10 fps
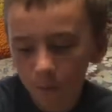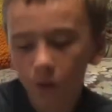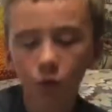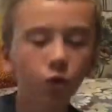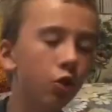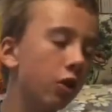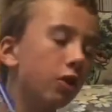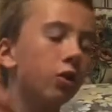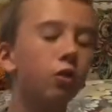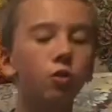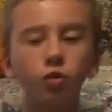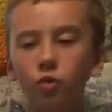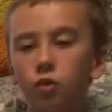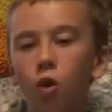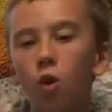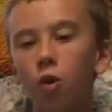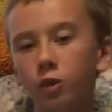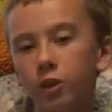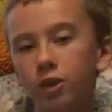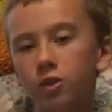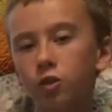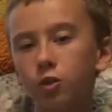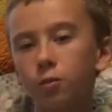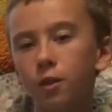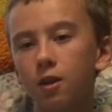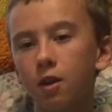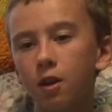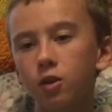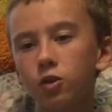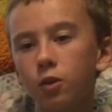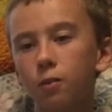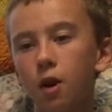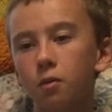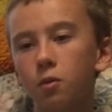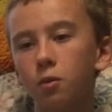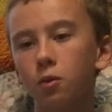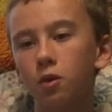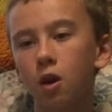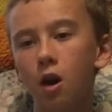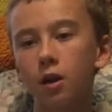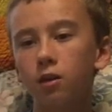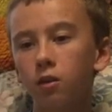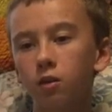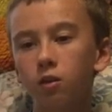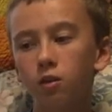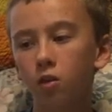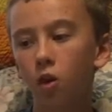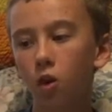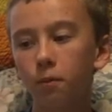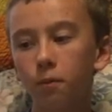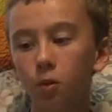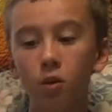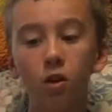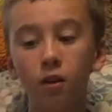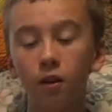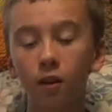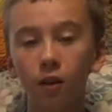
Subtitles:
you shouldn't use dull scissors because it probably won't cut cardboard.